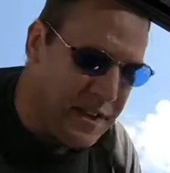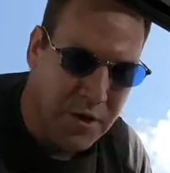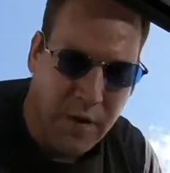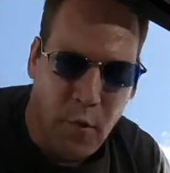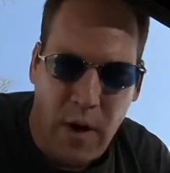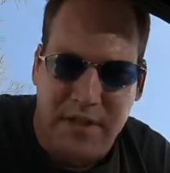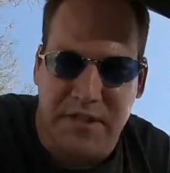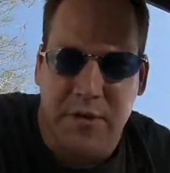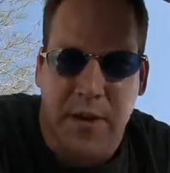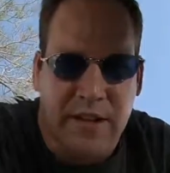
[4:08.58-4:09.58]
do have a
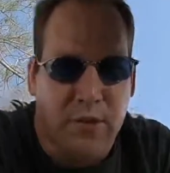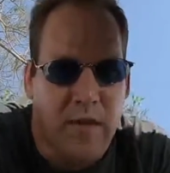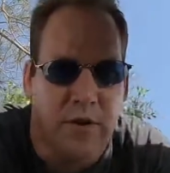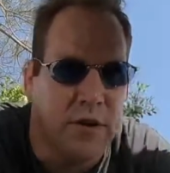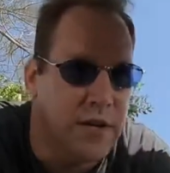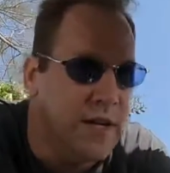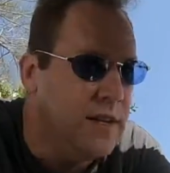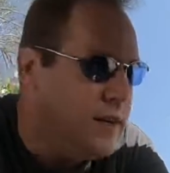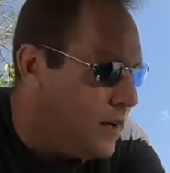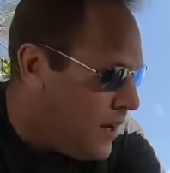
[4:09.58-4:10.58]
wetsuit, I do have a hoodie.
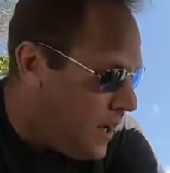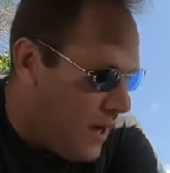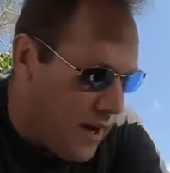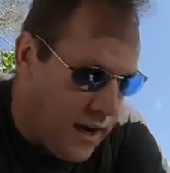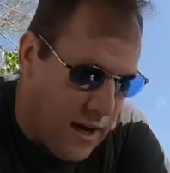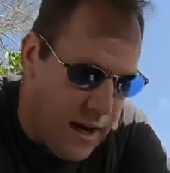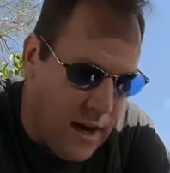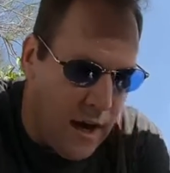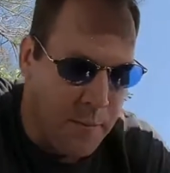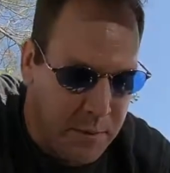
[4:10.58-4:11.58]

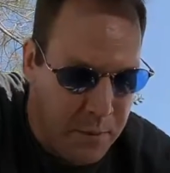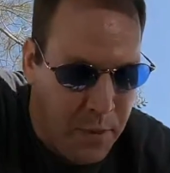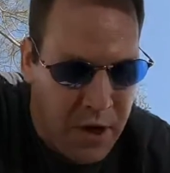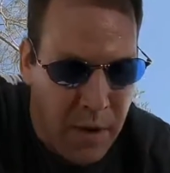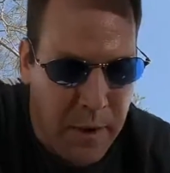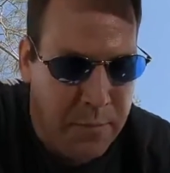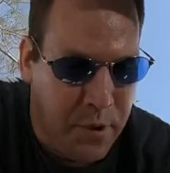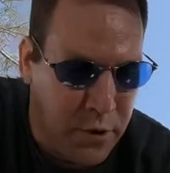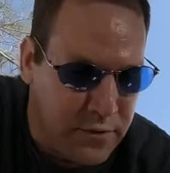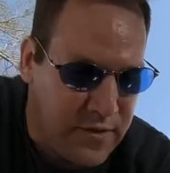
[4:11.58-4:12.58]
I'm going to be putting on my
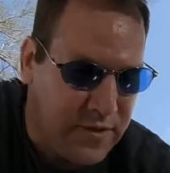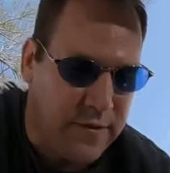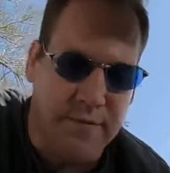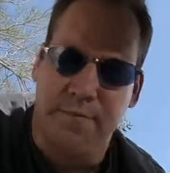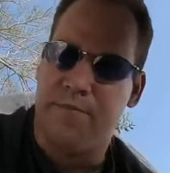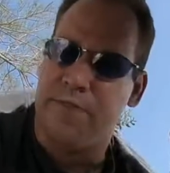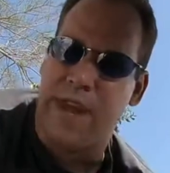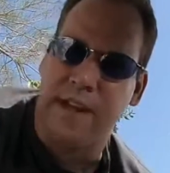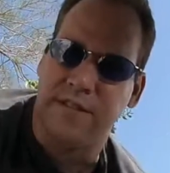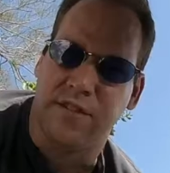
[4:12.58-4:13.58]
boots,
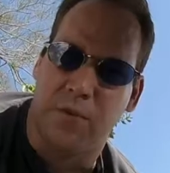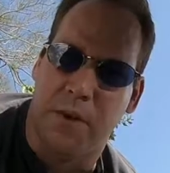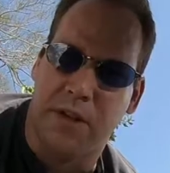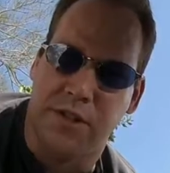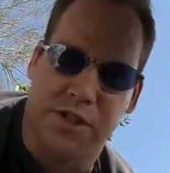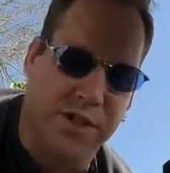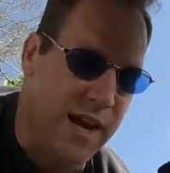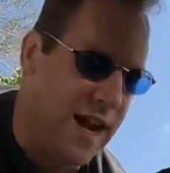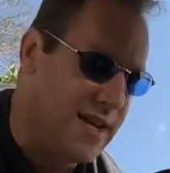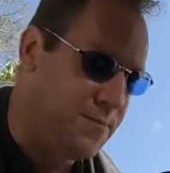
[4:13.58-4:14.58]
not so much
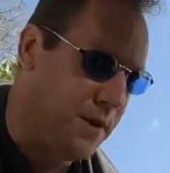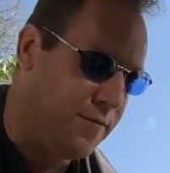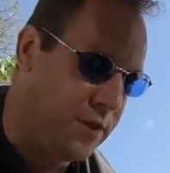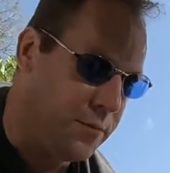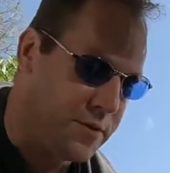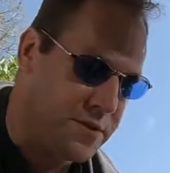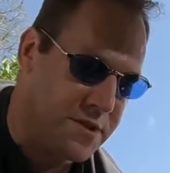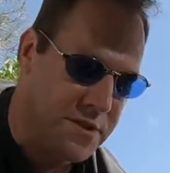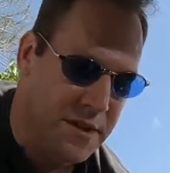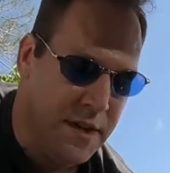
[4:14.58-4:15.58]
as my flippers.
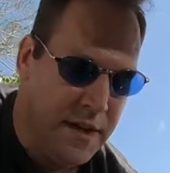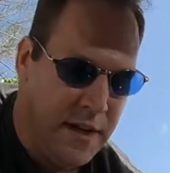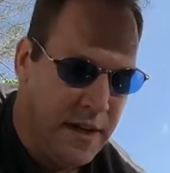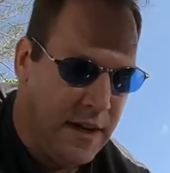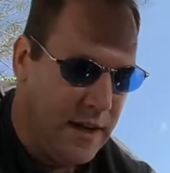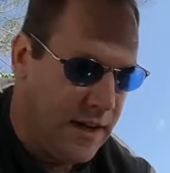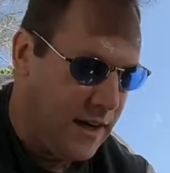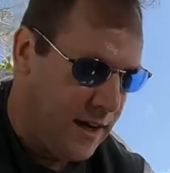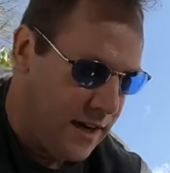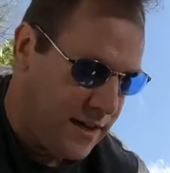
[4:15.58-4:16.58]

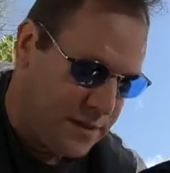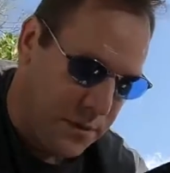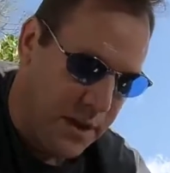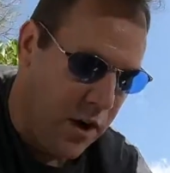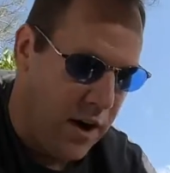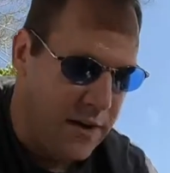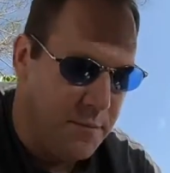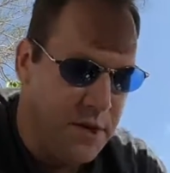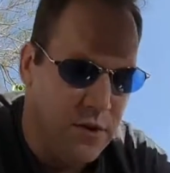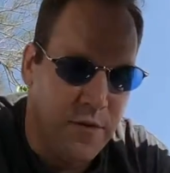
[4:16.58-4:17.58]
It's really hard to
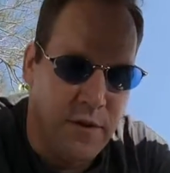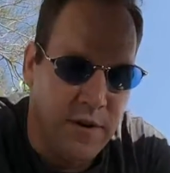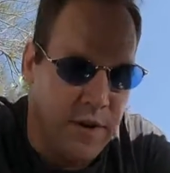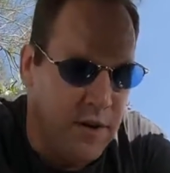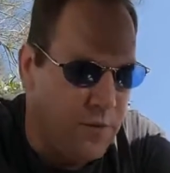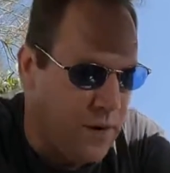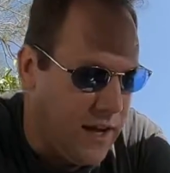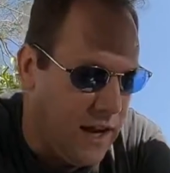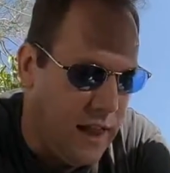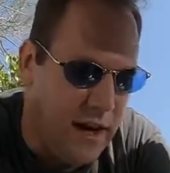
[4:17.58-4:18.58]
maneuver when I
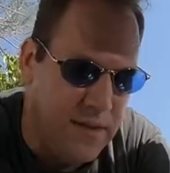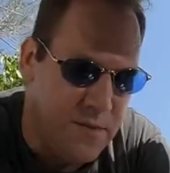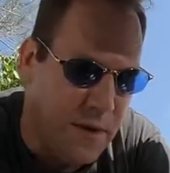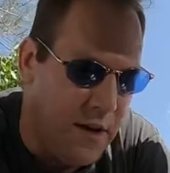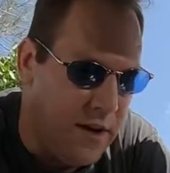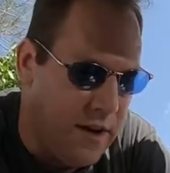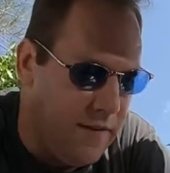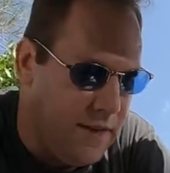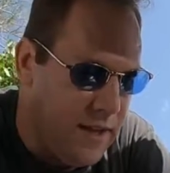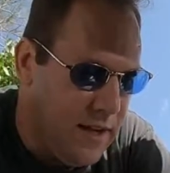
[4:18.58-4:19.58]
got a lot of this weight on and
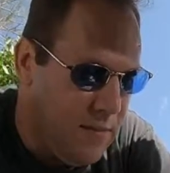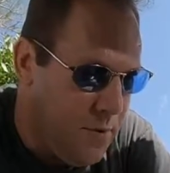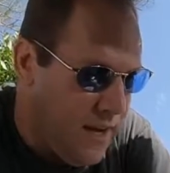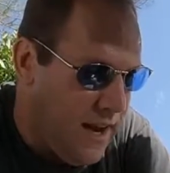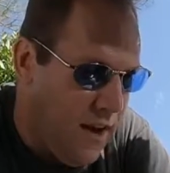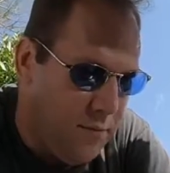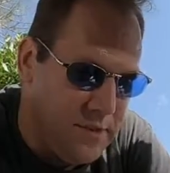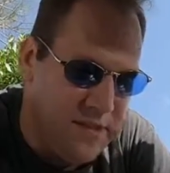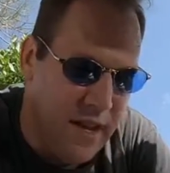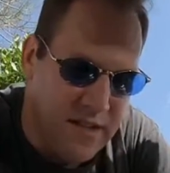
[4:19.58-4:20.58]
everything, and being how I'm
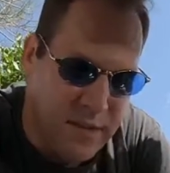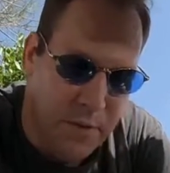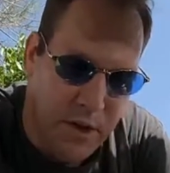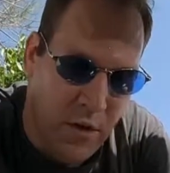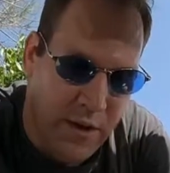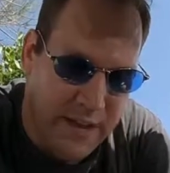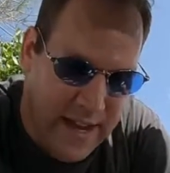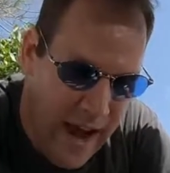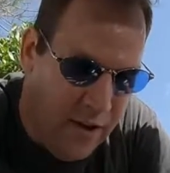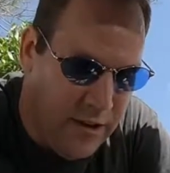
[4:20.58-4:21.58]
just not simply going
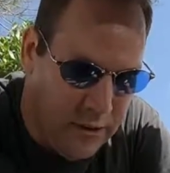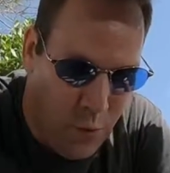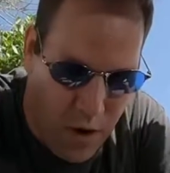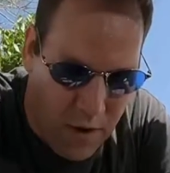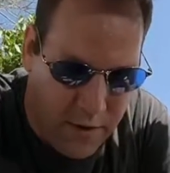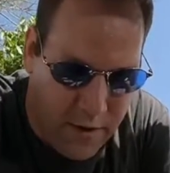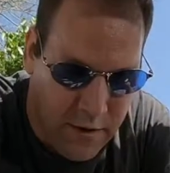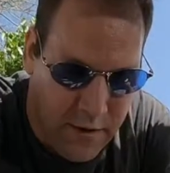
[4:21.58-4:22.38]
down in the water